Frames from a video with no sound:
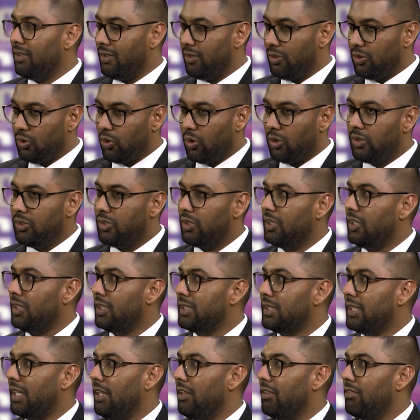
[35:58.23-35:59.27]
thought to
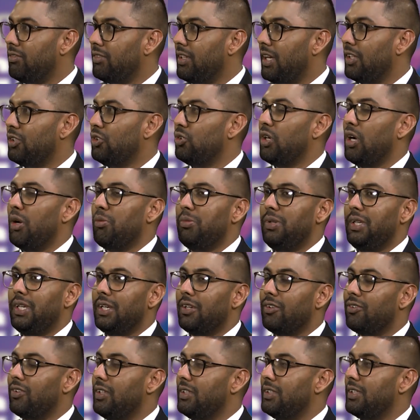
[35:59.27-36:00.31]
yourself that you are being
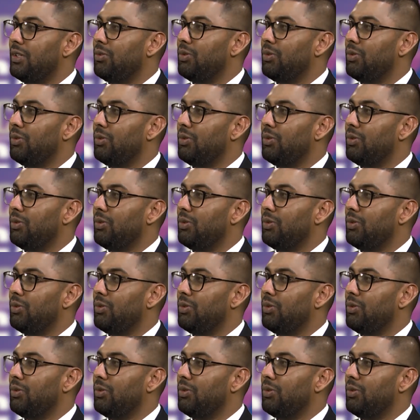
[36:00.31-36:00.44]
greeted